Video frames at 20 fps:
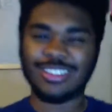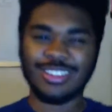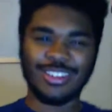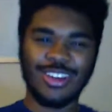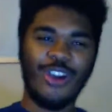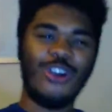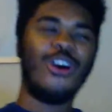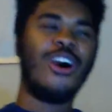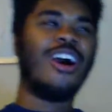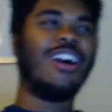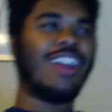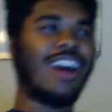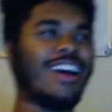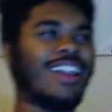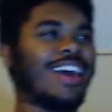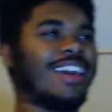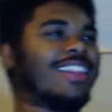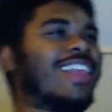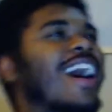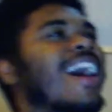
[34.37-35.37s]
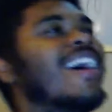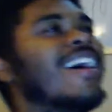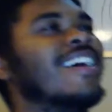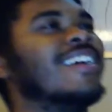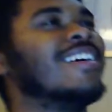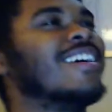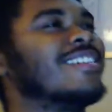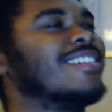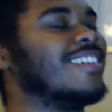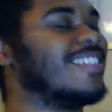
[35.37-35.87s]
go all out like
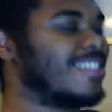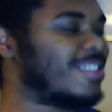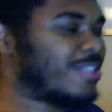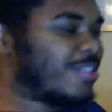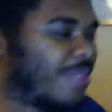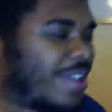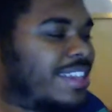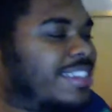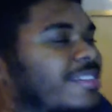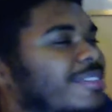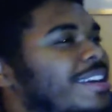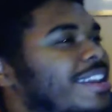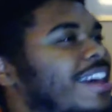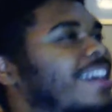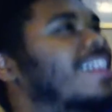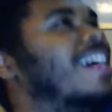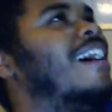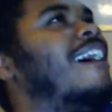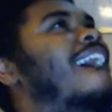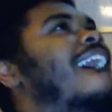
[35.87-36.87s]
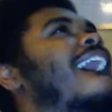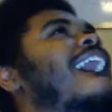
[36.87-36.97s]
that. Basically, like that.